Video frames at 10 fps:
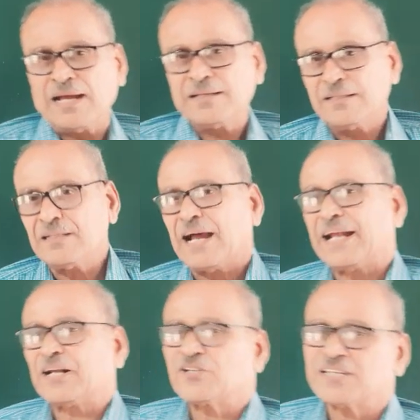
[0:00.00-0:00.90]
In
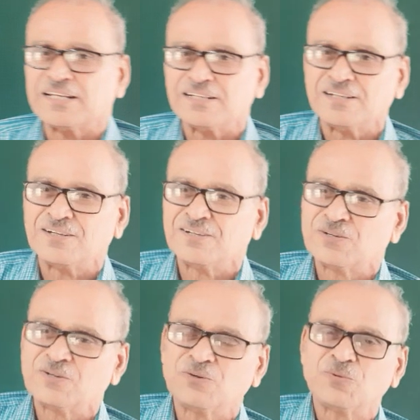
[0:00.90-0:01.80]
hydrogen,
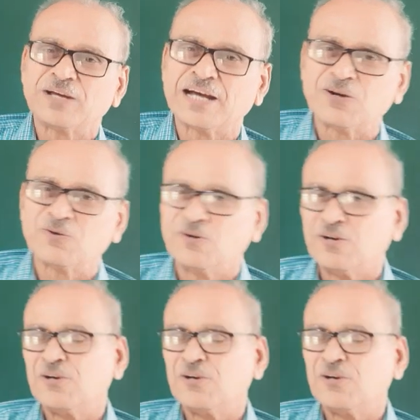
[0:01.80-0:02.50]
we have